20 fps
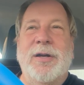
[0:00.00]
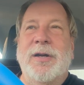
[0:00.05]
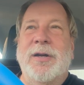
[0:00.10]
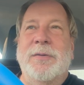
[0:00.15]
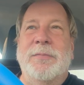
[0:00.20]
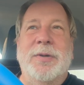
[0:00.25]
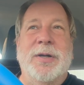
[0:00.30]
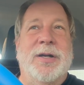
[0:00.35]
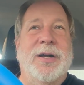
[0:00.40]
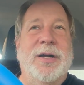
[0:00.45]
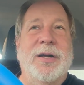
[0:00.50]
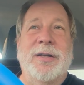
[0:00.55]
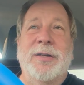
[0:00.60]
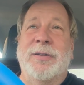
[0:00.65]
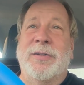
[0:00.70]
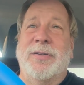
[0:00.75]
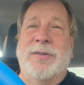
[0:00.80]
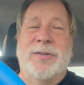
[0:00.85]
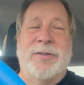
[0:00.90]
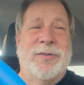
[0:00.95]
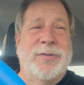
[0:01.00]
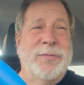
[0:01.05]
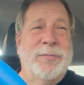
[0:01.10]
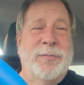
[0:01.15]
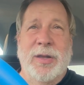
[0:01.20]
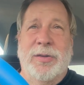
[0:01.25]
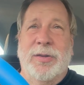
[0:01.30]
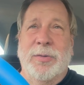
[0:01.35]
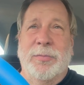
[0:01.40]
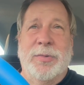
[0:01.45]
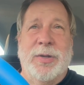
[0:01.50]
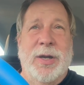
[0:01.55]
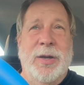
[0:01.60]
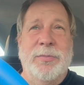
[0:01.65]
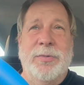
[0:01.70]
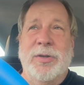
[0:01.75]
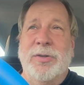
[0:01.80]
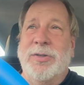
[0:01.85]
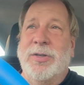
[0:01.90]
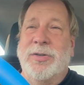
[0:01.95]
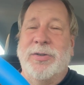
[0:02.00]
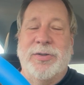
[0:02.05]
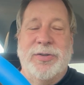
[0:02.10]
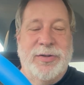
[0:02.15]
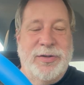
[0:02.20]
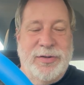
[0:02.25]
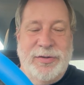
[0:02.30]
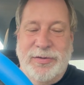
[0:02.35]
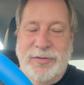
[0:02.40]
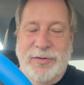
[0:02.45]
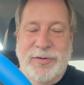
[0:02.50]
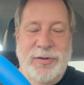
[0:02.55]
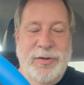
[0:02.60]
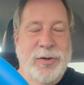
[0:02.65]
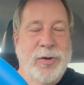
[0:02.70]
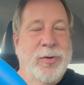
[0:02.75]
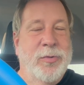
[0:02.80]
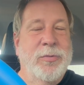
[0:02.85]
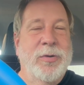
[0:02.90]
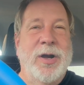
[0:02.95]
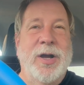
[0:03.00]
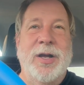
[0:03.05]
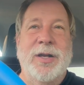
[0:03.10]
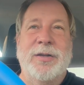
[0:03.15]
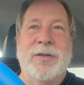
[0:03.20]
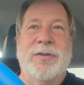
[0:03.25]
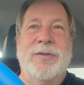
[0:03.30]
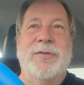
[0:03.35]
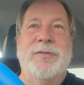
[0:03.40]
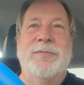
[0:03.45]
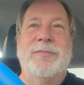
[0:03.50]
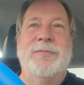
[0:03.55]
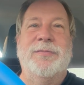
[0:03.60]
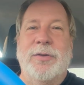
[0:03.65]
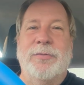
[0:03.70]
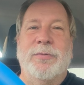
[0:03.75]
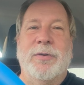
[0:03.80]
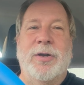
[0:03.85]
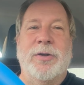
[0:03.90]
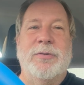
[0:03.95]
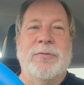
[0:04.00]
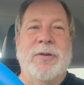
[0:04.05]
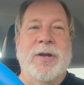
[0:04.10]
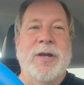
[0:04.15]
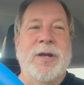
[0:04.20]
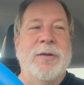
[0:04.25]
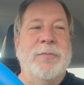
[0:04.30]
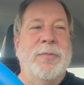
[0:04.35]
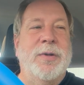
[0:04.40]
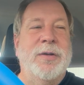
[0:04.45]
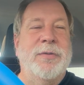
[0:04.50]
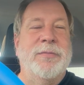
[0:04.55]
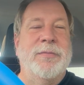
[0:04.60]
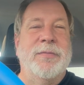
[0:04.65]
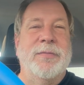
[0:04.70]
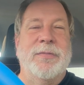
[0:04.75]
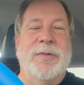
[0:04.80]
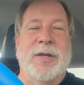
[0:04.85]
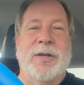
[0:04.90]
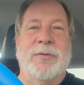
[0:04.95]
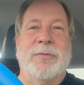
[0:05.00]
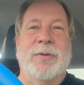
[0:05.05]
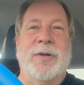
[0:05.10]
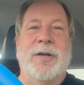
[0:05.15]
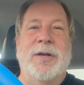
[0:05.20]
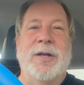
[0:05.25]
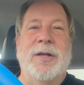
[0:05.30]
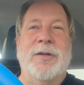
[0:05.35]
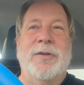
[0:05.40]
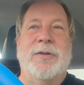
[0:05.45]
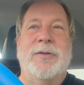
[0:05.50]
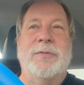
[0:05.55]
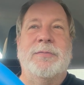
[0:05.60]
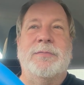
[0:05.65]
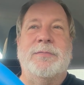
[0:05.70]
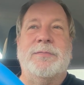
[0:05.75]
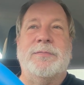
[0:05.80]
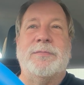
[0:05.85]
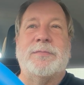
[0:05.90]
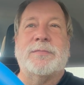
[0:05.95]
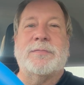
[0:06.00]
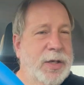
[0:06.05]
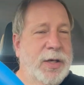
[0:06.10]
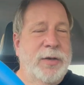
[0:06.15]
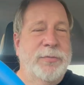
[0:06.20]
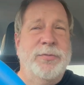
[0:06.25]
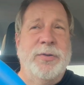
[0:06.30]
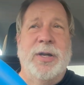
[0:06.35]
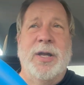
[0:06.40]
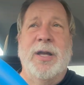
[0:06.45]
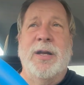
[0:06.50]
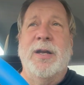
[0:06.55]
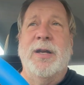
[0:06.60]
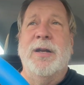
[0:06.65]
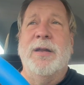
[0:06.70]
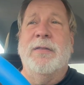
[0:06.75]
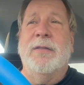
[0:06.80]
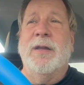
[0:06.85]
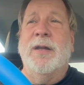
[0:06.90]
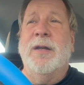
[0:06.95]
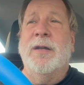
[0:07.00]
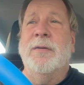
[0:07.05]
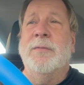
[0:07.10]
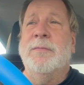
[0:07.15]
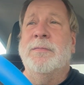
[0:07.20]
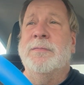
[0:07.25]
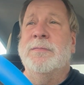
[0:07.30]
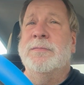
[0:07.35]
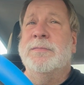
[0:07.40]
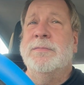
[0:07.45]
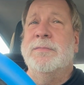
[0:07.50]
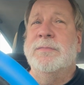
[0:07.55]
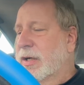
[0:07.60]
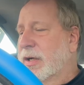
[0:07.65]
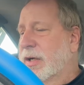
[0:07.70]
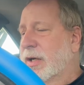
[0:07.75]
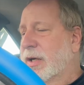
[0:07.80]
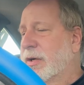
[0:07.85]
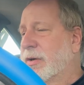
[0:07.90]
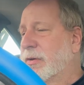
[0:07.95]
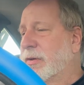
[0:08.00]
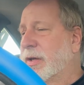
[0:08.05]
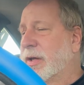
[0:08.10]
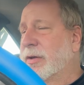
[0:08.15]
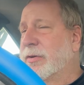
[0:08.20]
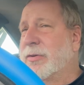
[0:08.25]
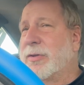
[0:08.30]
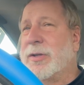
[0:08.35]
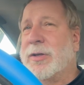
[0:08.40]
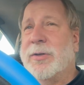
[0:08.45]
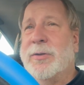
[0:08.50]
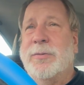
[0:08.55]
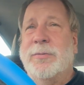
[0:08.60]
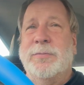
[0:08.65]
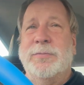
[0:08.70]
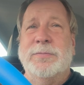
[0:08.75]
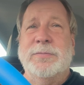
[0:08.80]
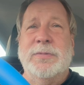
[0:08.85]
Because sometimes it's just no rides. It's frustrating, but that's what it is. Did I forget anything? I don't think so.